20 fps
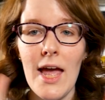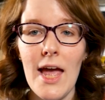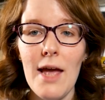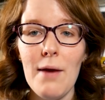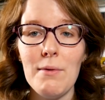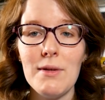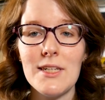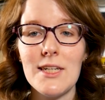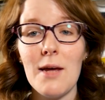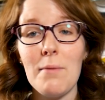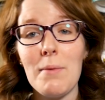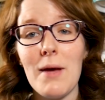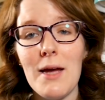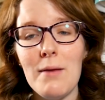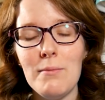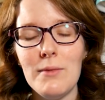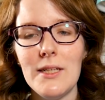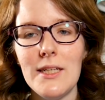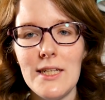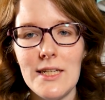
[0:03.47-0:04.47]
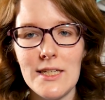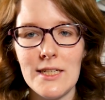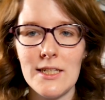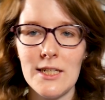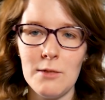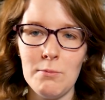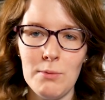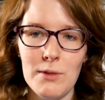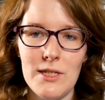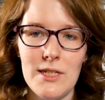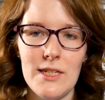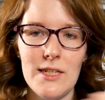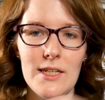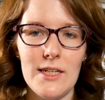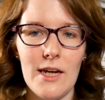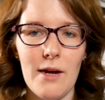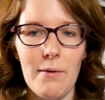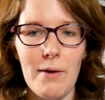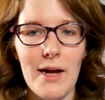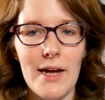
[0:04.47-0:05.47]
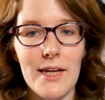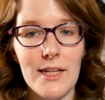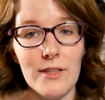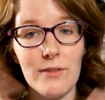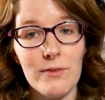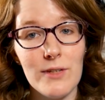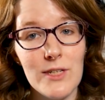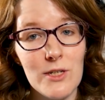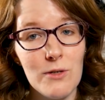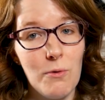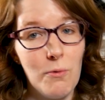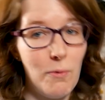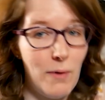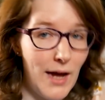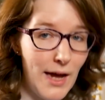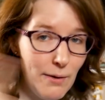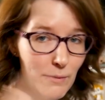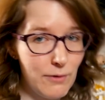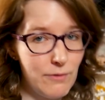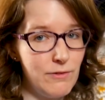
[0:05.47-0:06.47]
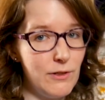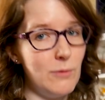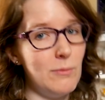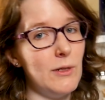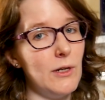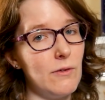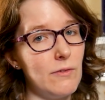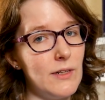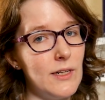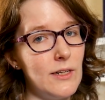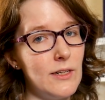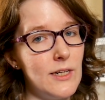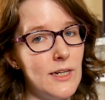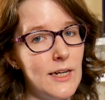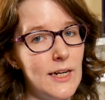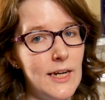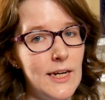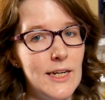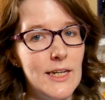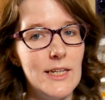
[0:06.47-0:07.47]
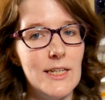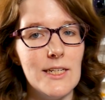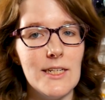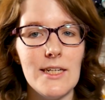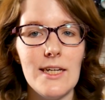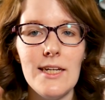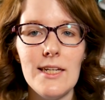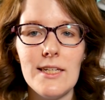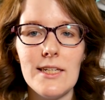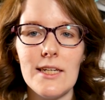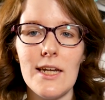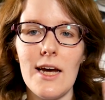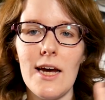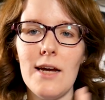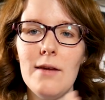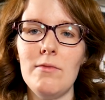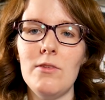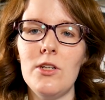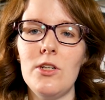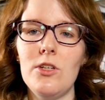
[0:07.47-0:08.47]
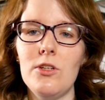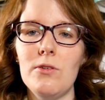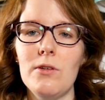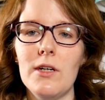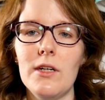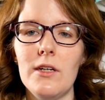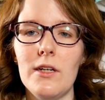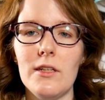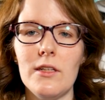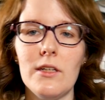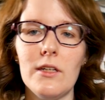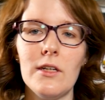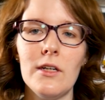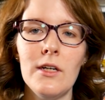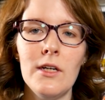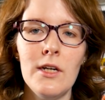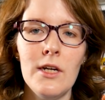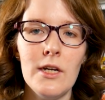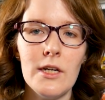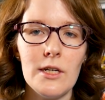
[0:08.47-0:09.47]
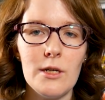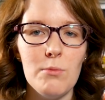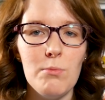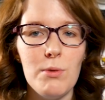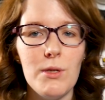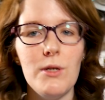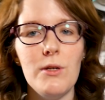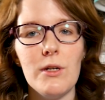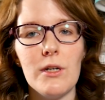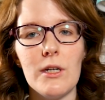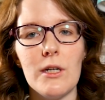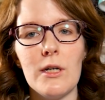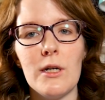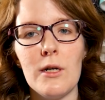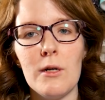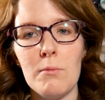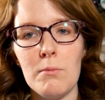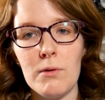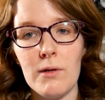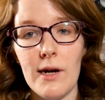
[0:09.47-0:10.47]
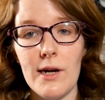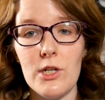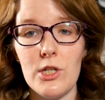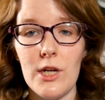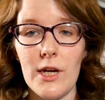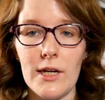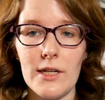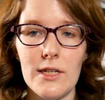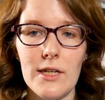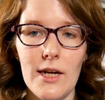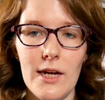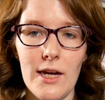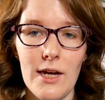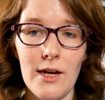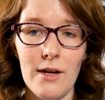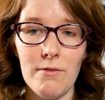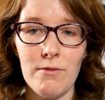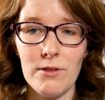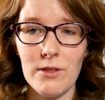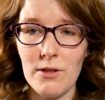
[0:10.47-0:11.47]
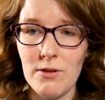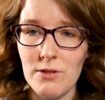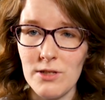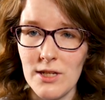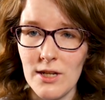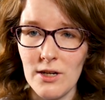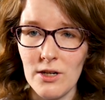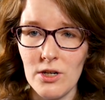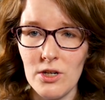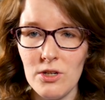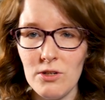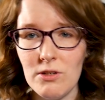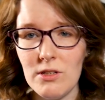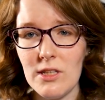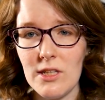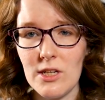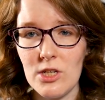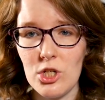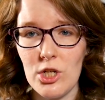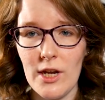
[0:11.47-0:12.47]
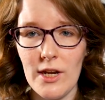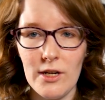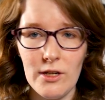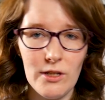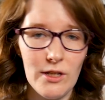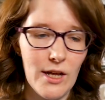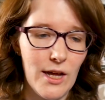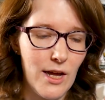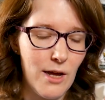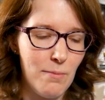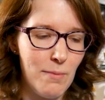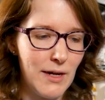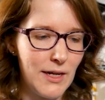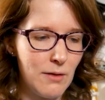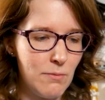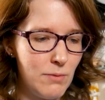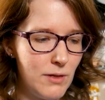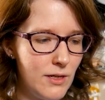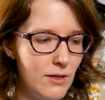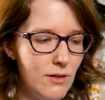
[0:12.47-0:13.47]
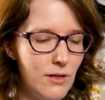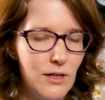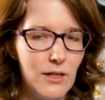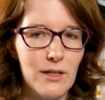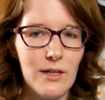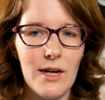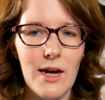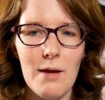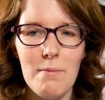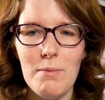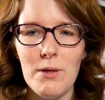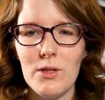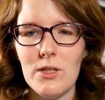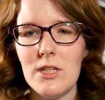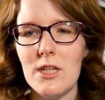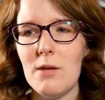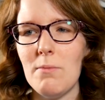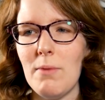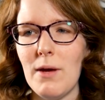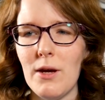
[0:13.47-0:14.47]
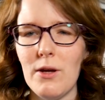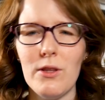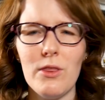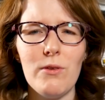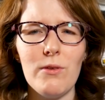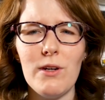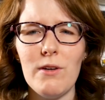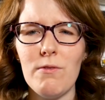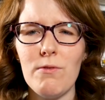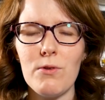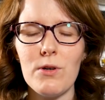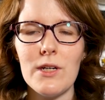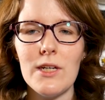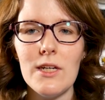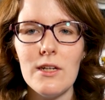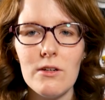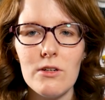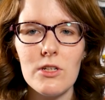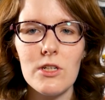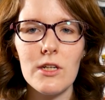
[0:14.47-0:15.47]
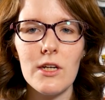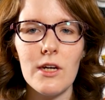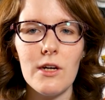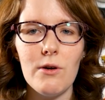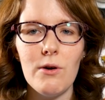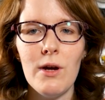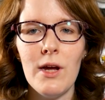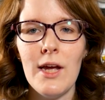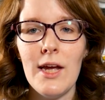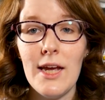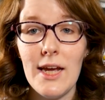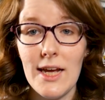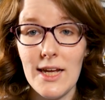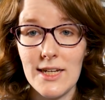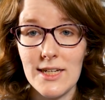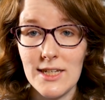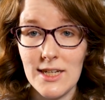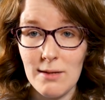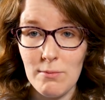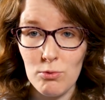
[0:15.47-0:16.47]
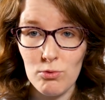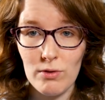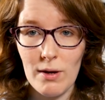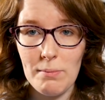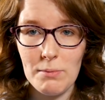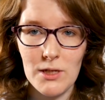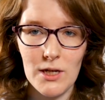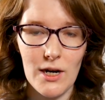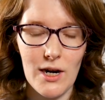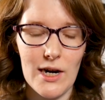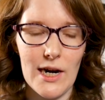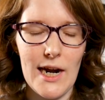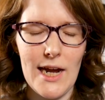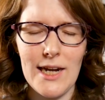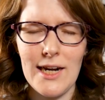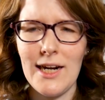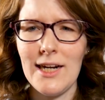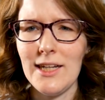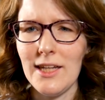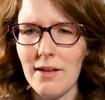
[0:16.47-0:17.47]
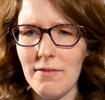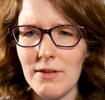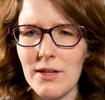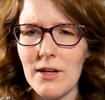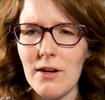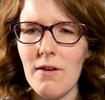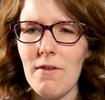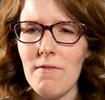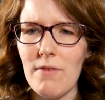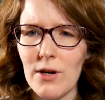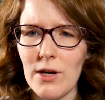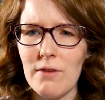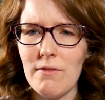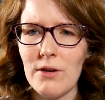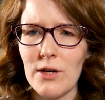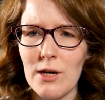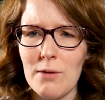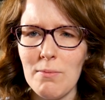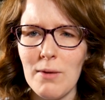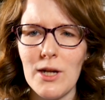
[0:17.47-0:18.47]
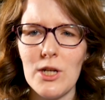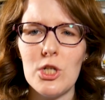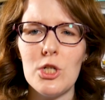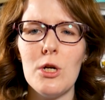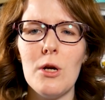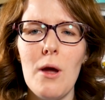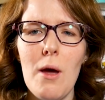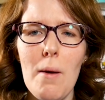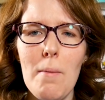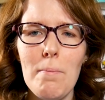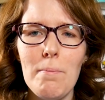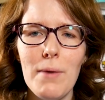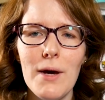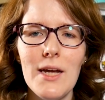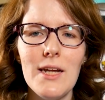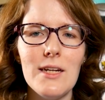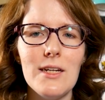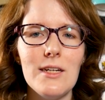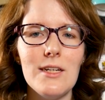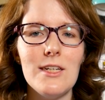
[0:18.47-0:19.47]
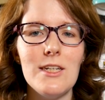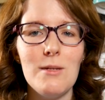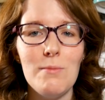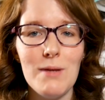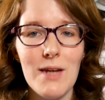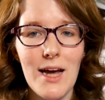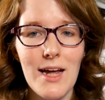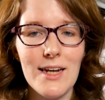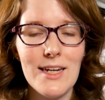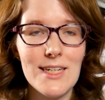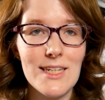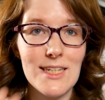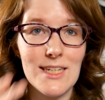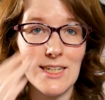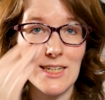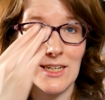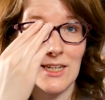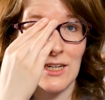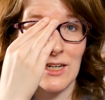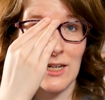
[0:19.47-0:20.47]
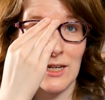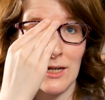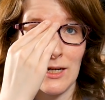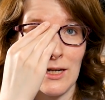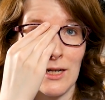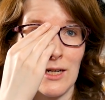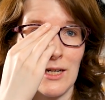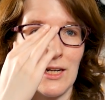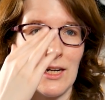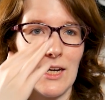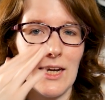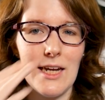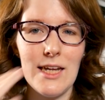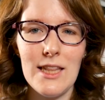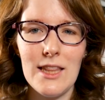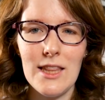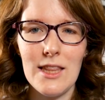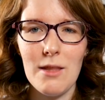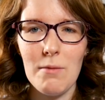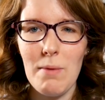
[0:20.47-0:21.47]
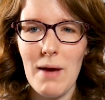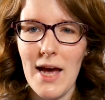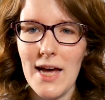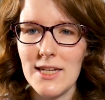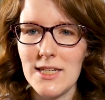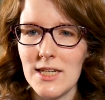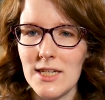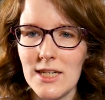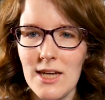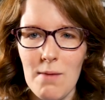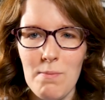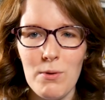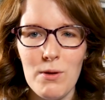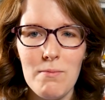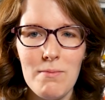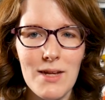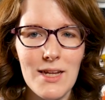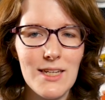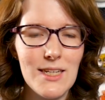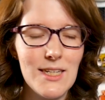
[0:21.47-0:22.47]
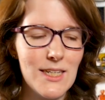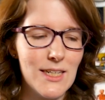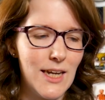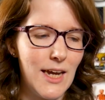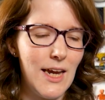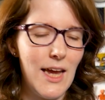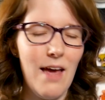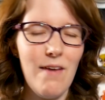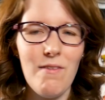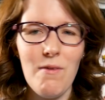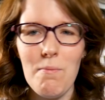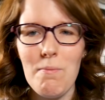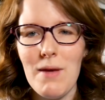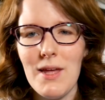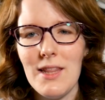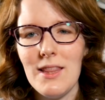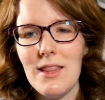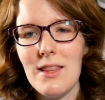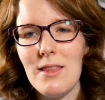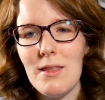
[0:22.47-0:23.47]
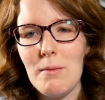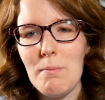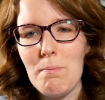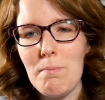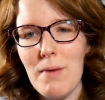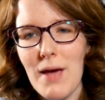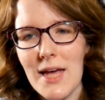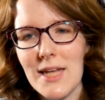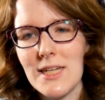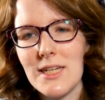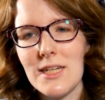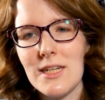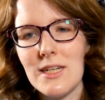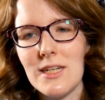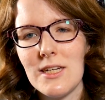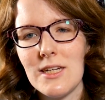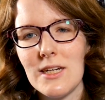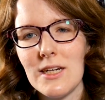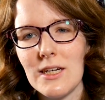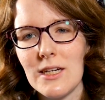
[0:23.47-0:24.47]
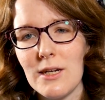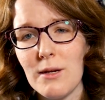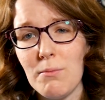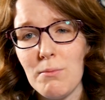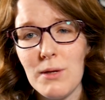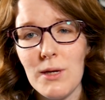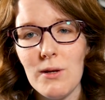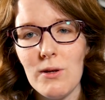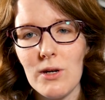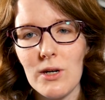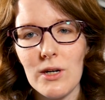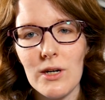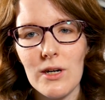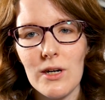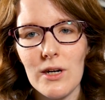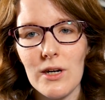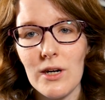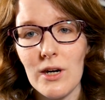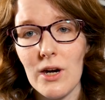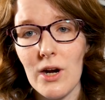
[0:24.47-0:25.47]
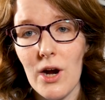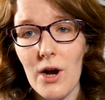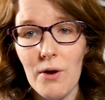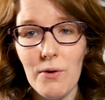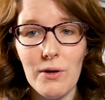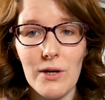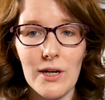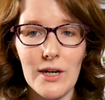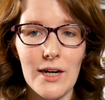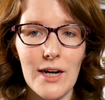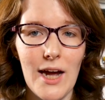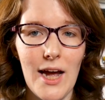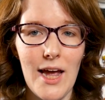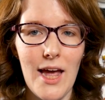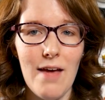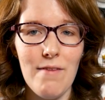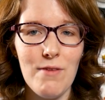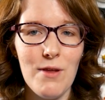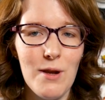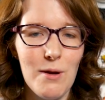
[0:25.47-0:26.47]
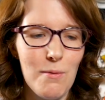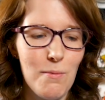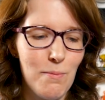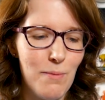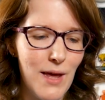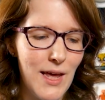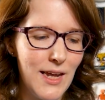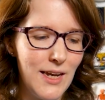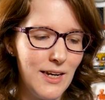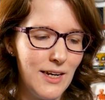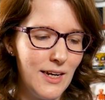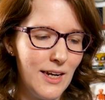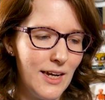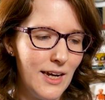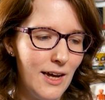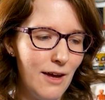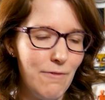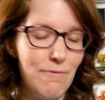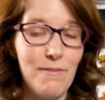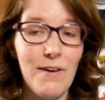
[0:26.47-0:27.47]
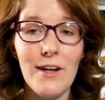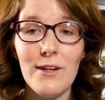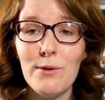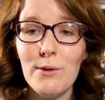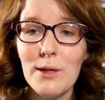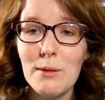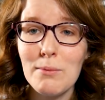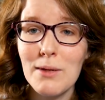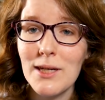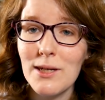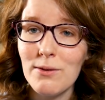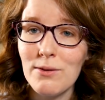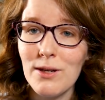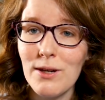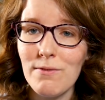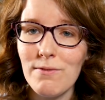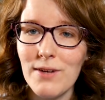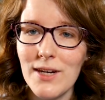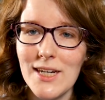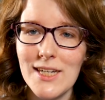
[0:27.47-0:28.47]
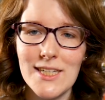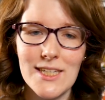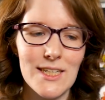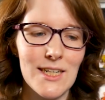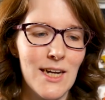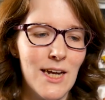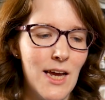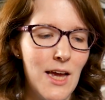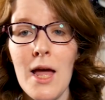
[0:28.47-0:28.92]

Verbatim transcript: Hey, what's up? I'm Liz, this Blitz City DIY, and the reason why we're filming over here today is it's time to do another computer project. Uh, for those that are new to the channel, uh, my computer, I built it about three to four years ago, and it's named Reptar, and I love it very, very much. But to be honest, in the past couple months, I haven't been the best computer owner. I haven't been uh, following my own advice.